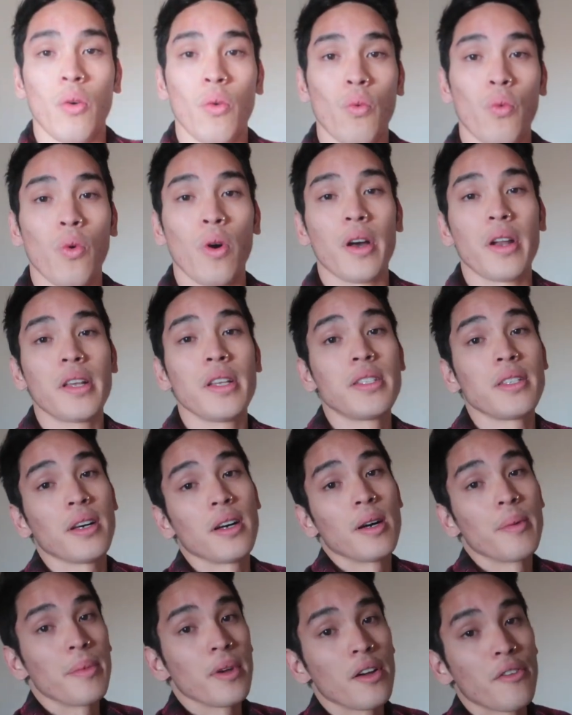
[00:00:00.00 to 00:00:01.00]
What is
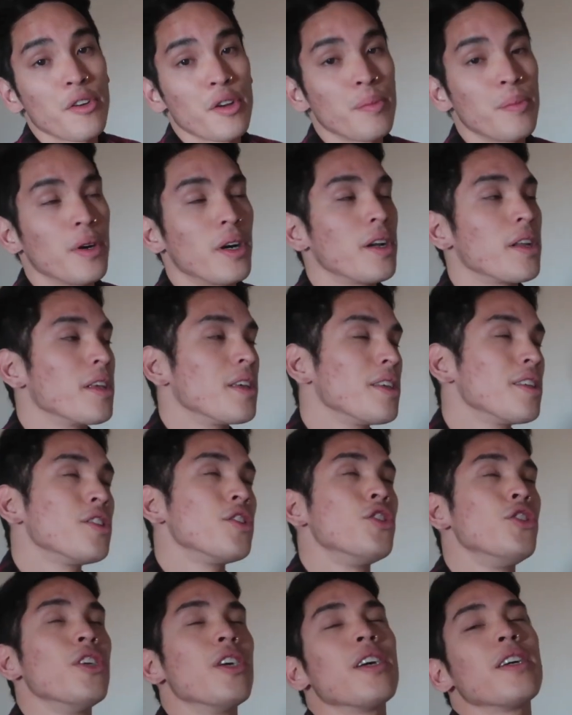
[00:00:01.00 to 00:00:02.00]
up, everybody?
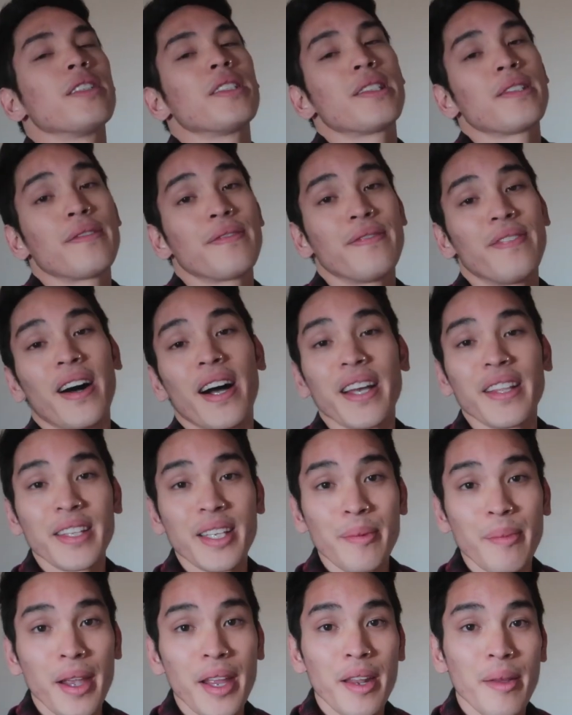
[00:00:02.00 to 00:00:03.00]
Just
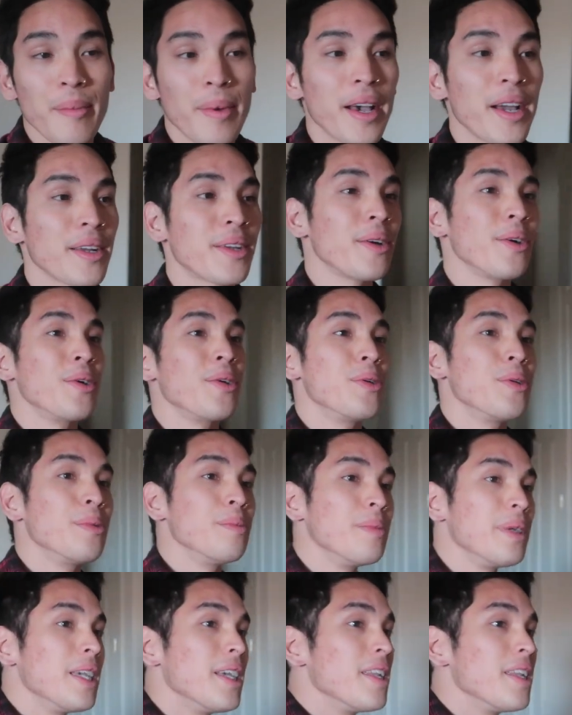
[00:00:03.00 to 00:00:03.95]
finally made it back home.